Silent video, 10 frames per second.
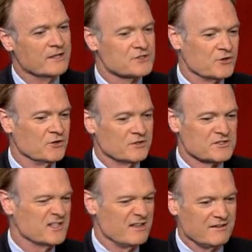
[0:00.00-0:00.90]
And so you'll
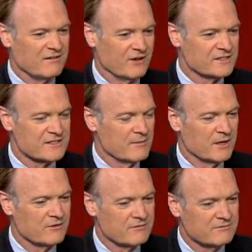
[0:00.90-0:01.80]
see on some
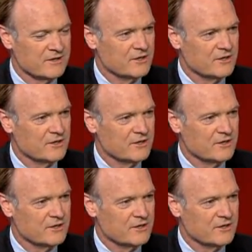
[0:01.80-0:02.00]
other